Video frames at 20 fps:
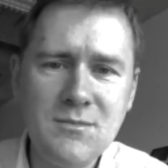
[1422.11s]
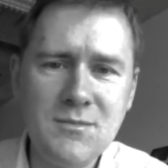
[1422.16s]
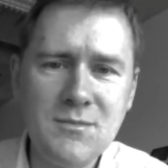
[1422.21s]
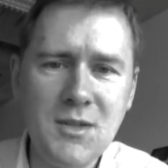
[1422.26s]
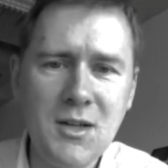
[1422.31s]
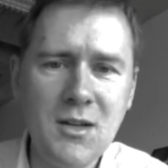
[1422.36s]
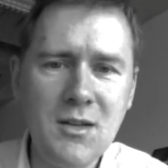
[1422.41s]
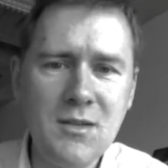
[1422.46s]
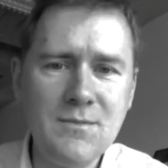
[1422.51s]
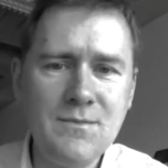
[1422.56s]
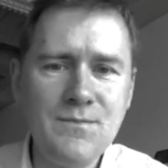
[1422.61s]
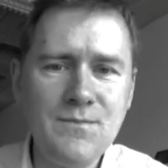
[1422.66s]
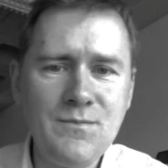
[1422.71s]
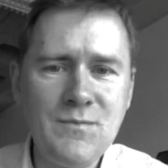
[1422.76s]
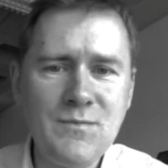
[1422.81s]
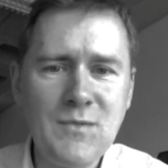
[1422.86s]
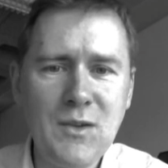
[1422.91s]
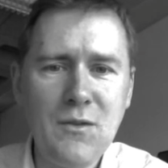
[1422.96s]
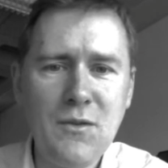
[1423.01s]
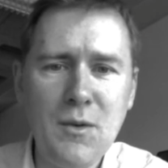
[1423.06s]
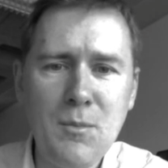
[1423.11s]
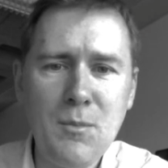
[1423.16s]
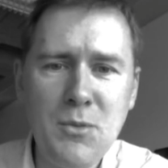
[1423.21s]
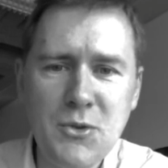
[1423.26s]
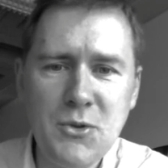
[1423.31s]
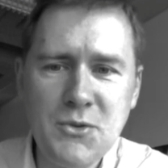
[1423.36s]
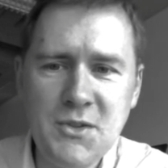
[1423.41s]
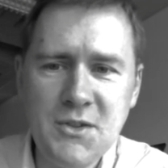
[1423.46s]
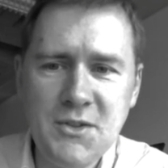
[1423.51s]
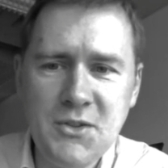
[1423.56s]
um, from
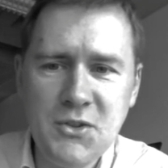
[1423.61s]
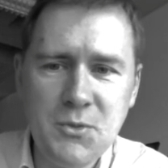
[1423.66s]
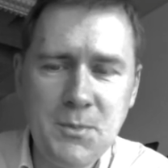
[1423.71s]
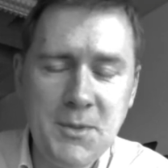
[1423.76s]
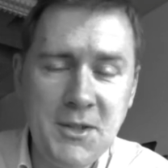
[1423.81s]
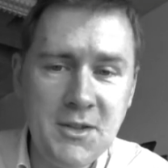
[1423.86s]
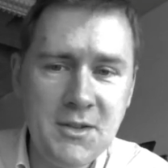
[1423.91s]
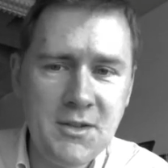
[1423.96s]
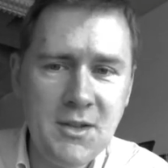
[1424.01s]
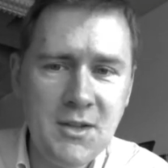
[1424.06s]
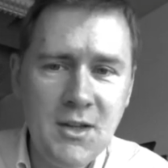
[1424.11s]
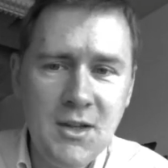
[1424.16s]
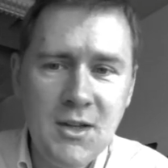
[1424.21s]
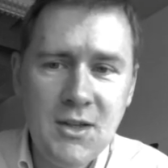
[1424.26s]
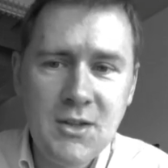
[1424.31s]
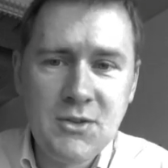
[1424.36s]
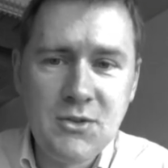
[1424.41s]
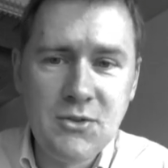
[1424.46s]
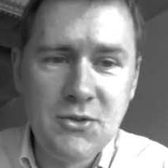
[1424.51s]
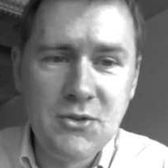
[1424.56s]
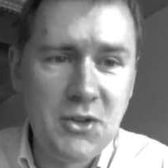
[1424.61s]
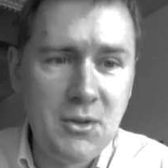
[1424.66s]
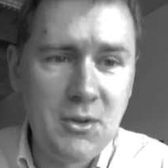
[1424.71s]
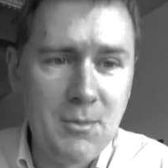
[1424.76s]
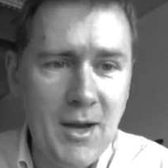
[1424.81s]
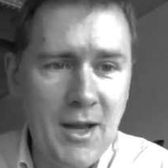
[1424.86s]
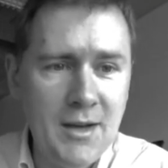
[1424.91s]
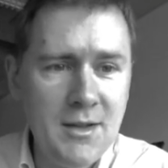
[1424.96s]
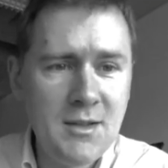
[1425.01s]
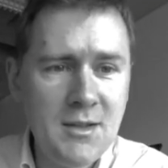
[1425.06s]
Proto-Indo-European to
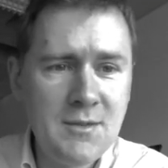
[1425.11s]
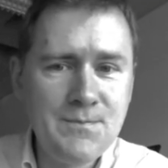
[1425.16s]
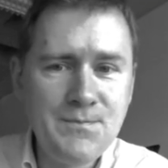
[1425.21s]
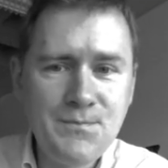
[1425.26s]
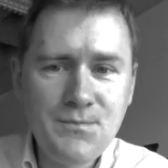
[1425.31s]
Germanic.